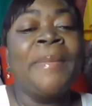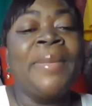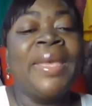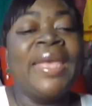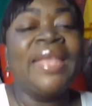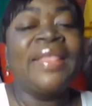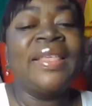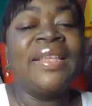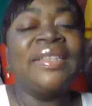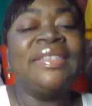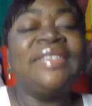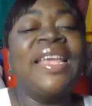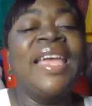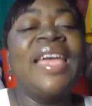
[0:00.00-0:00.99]
May the
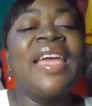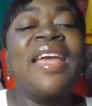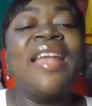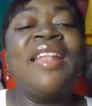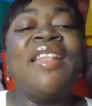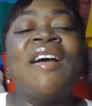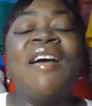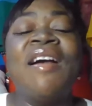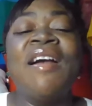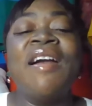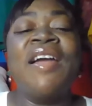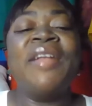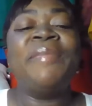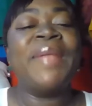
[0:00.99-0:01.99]
dear Lord